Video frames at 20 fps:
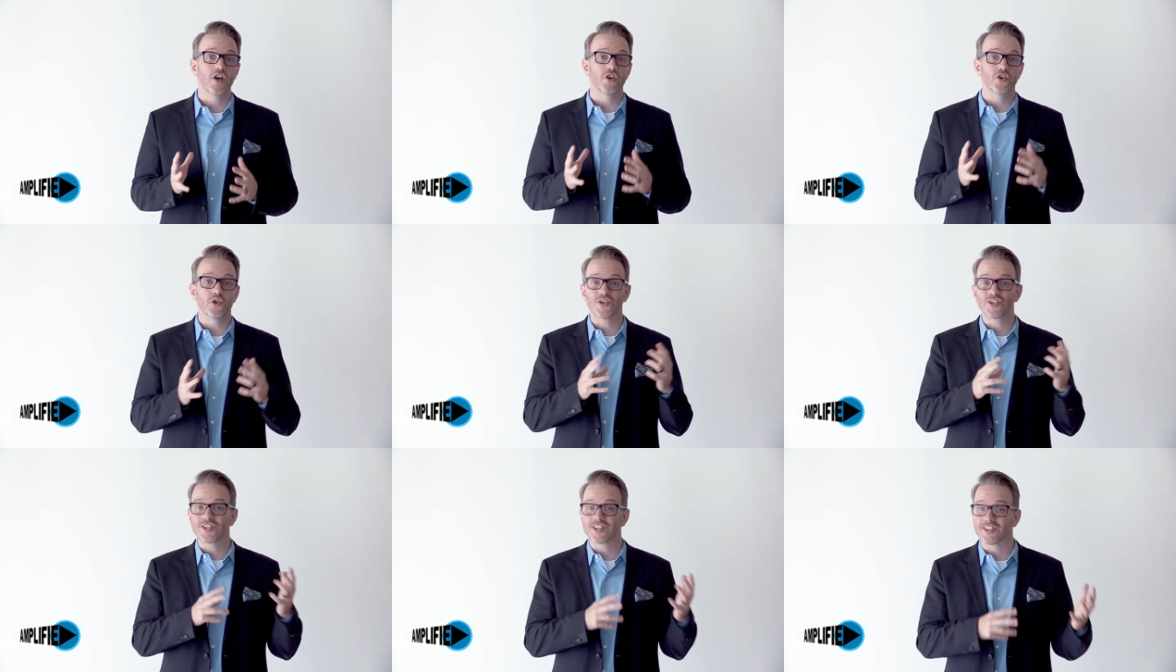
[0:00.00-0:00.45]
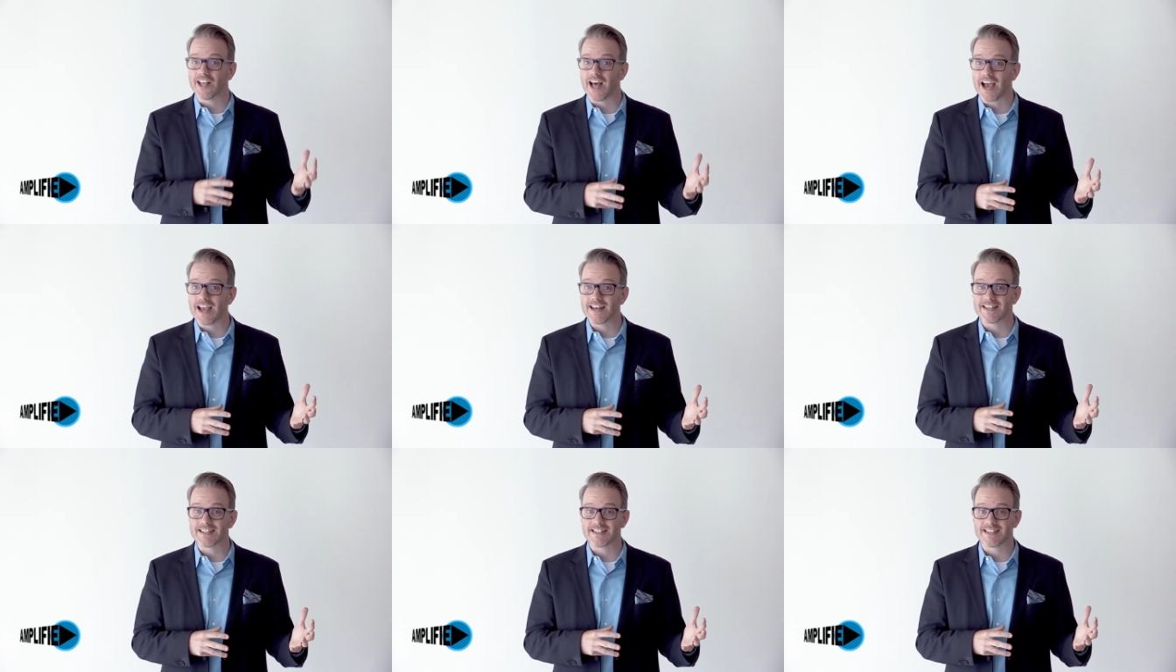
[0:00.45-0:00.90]
your
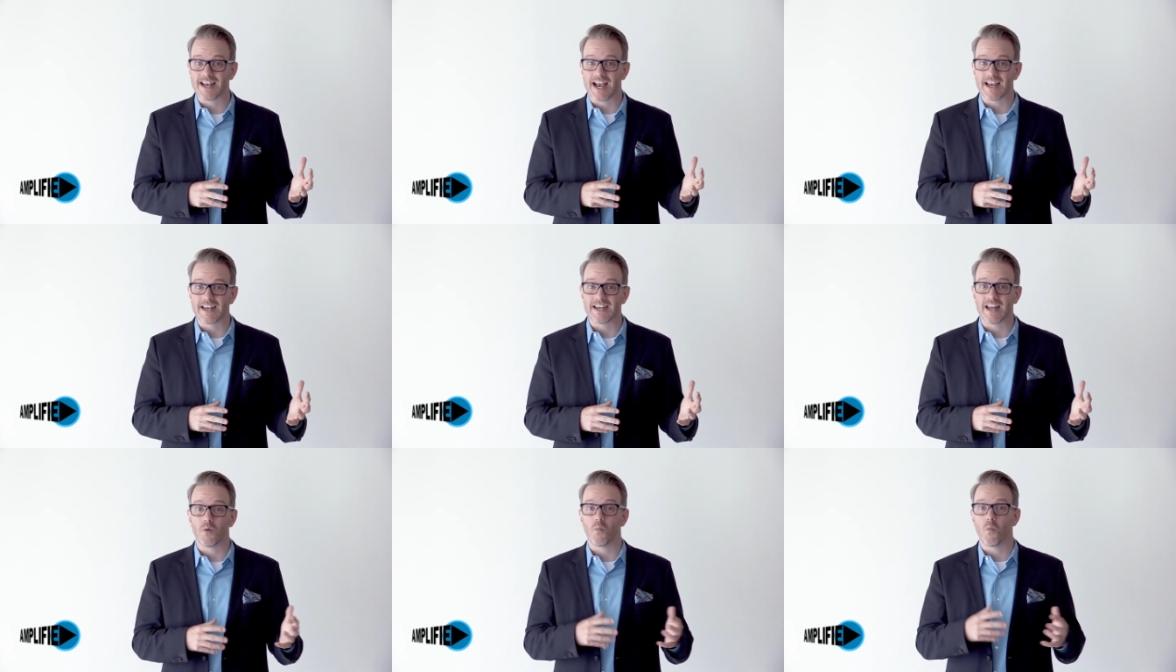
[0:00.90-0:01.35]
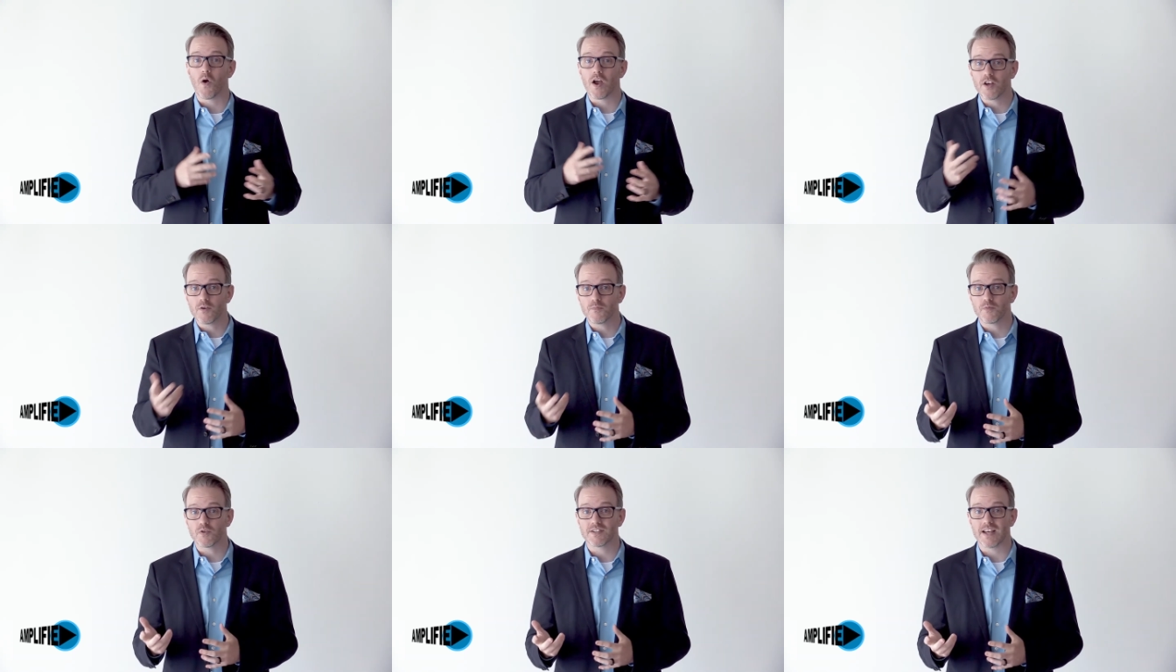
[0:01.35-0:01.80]
slide design and what
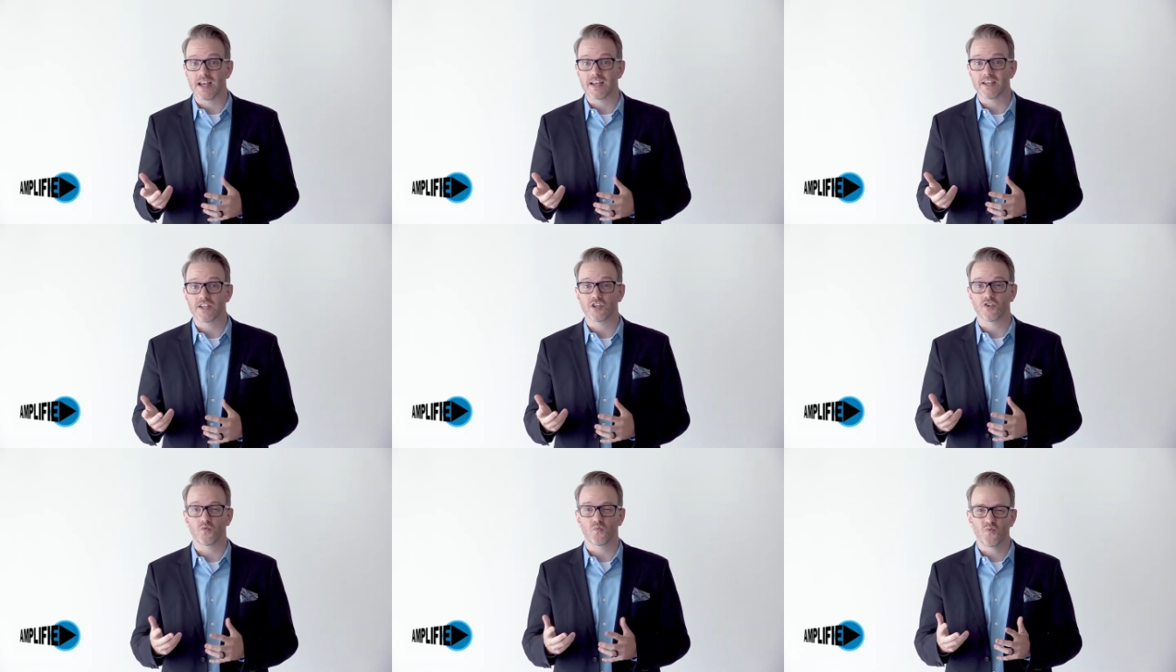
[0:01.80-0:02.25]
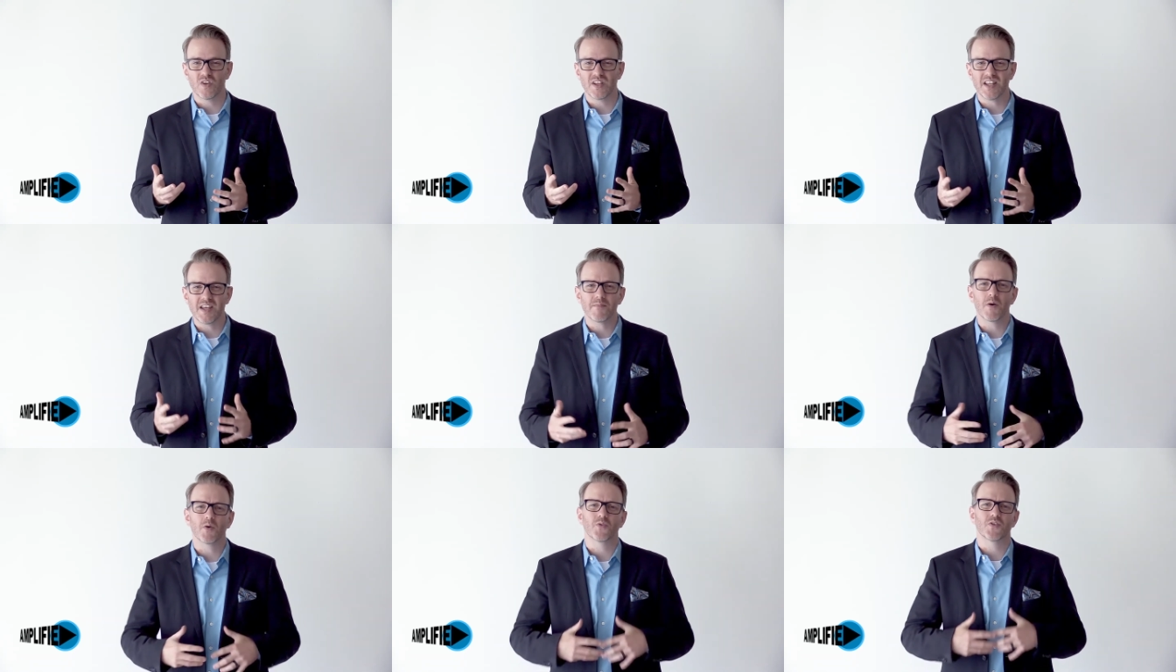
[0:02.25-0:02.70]
you present is
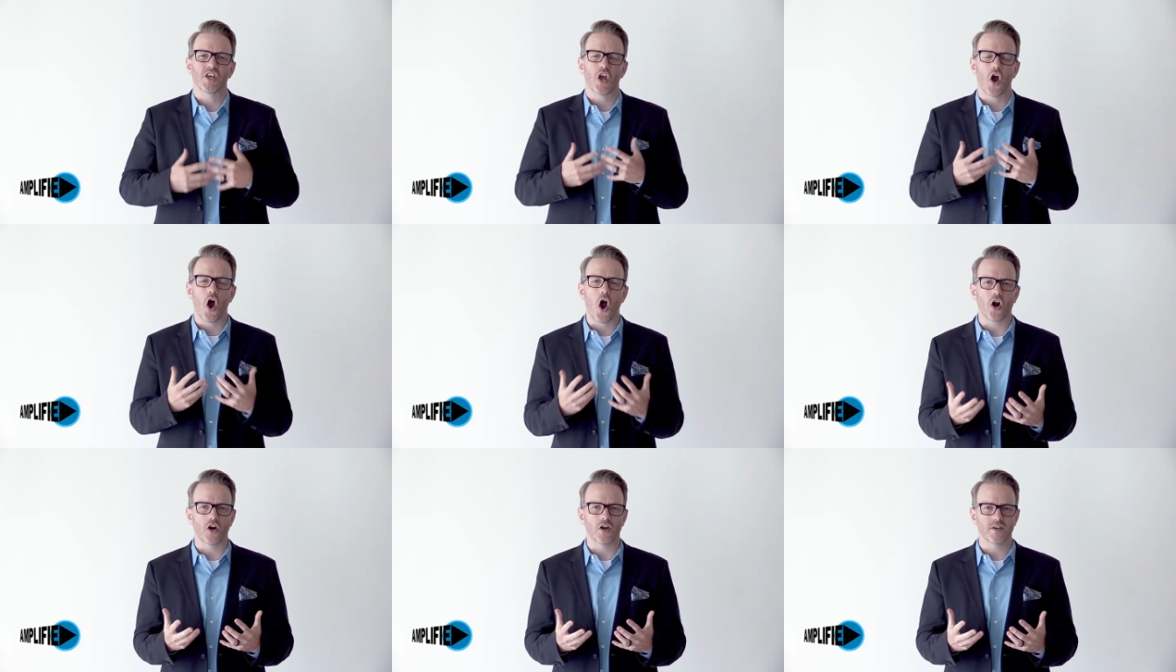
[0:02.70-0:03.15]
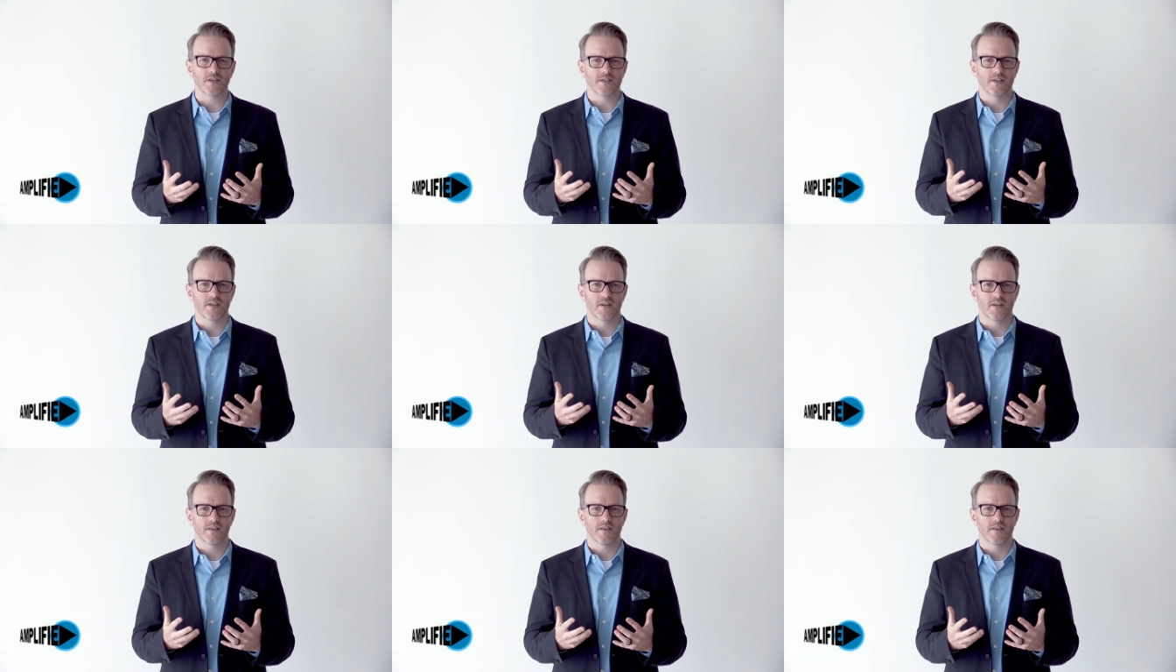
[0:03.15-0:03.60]
really about the art
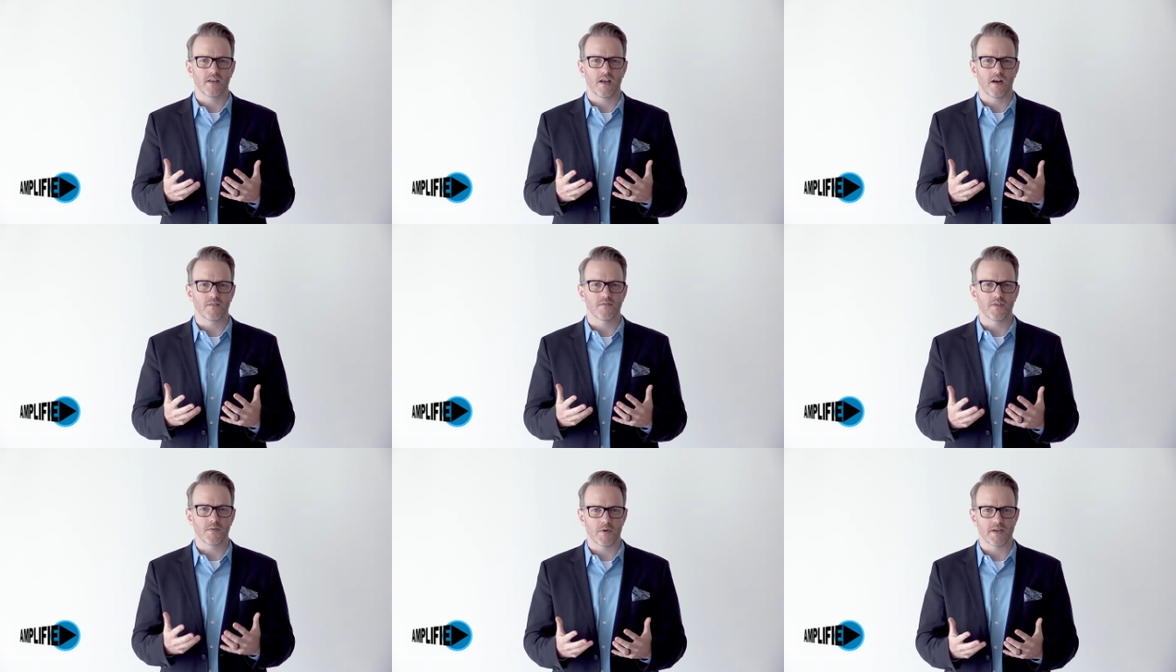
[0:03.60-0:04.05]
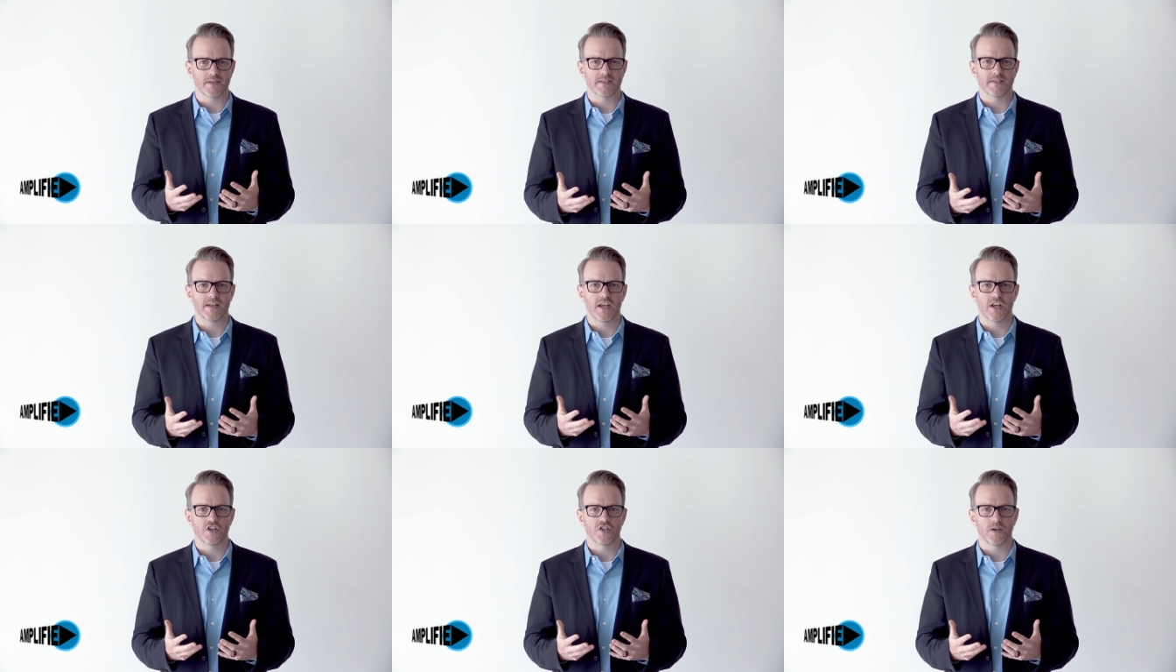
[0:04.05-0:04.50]
of the
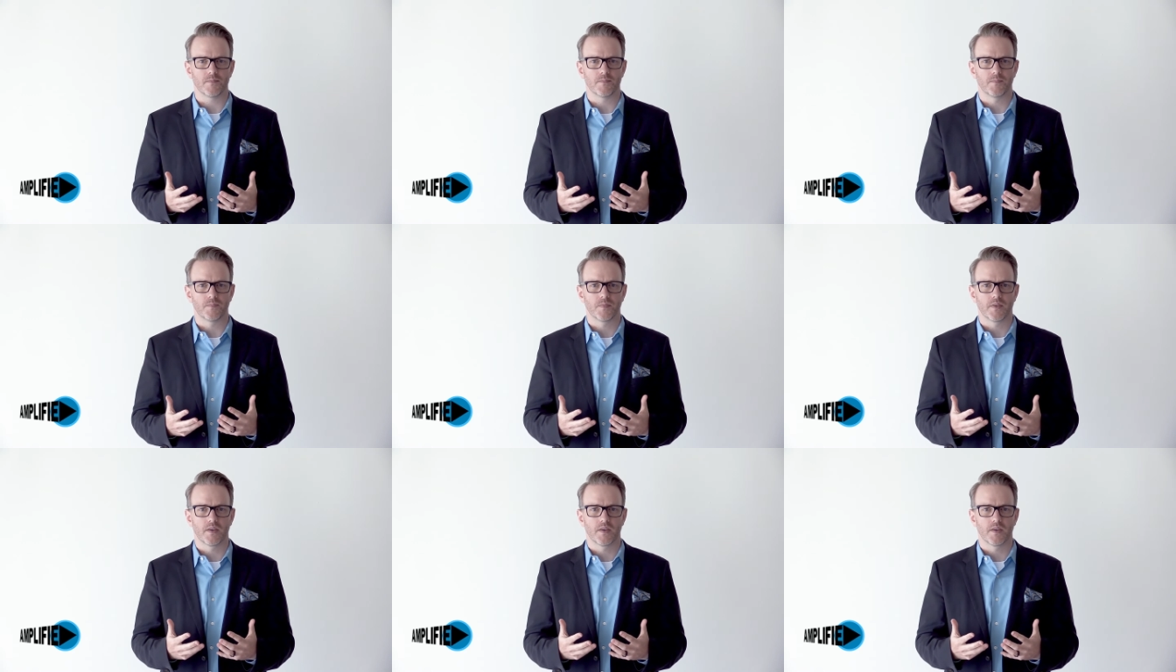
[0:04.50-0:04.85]
presentation.